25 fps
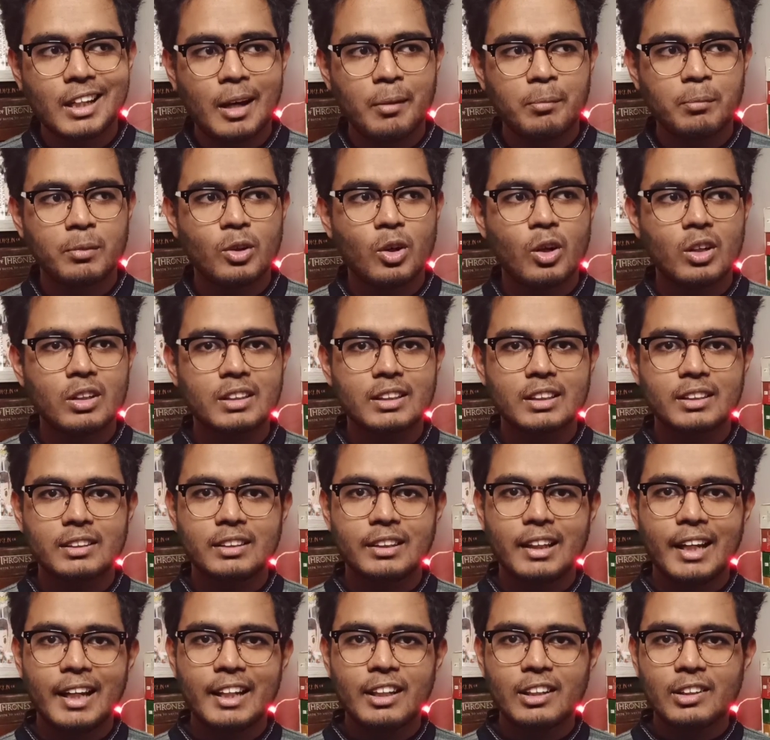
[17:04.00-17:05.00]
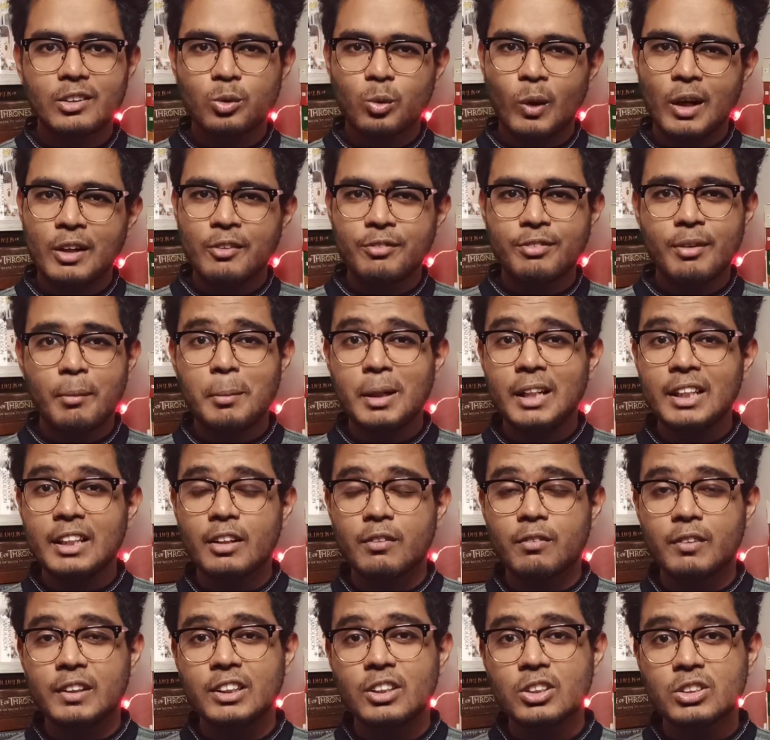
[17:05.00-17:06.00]
I'm not like quite
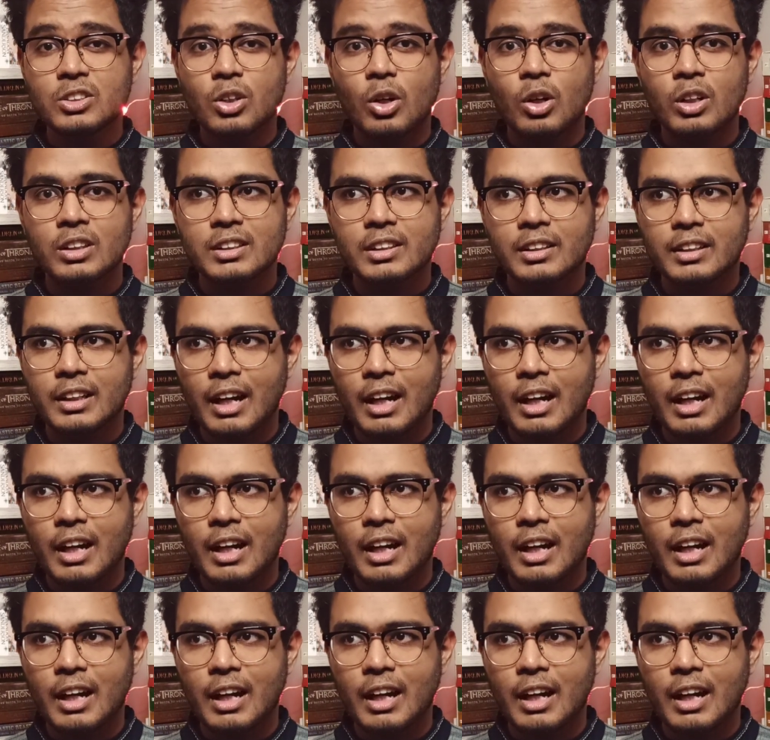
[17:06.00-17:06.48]
familiar with this author.